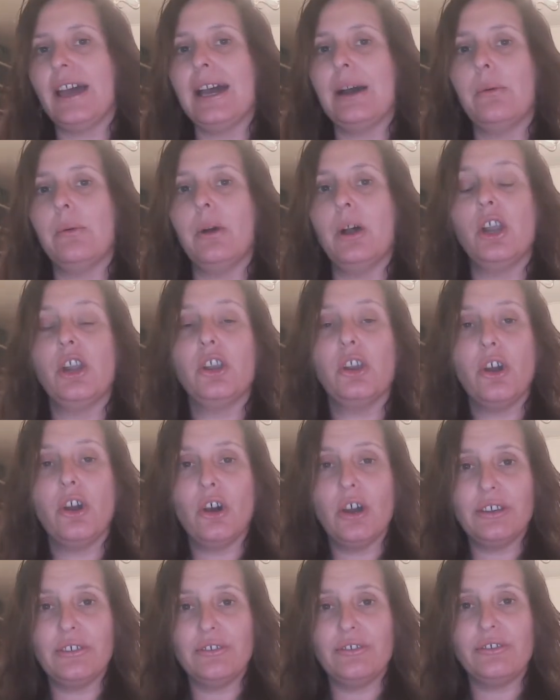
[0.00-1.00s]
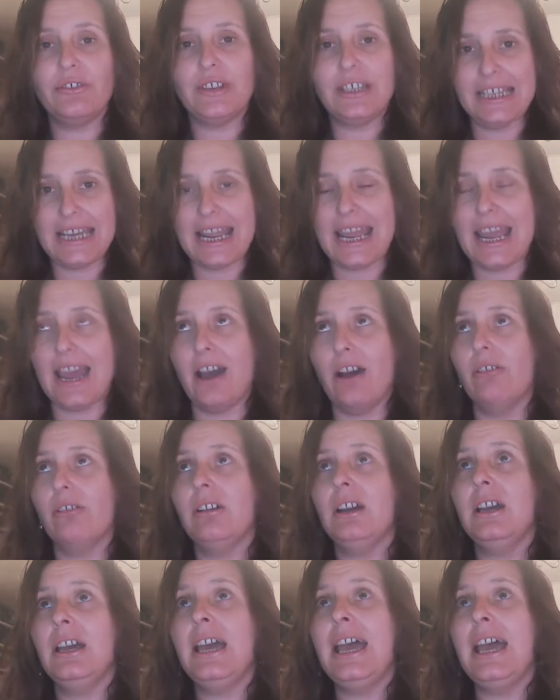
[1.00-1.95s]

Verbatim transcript: our life now.